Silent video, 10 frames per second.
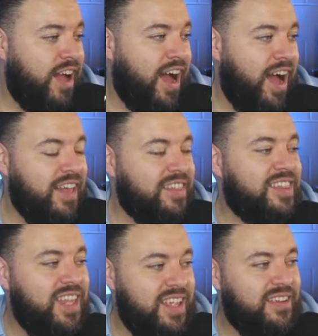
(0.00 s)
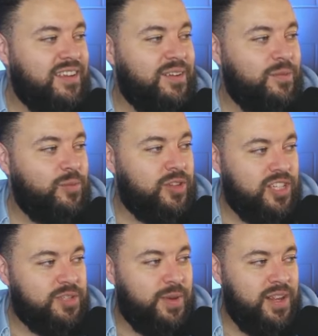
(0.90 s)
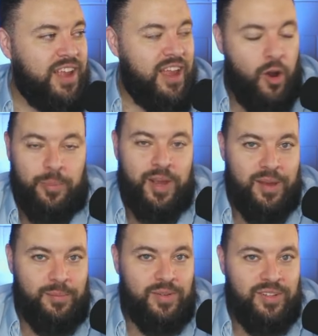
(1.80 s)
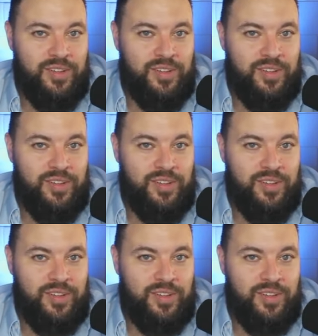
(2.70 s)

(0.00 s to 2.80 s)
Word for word: I think with this being a home game,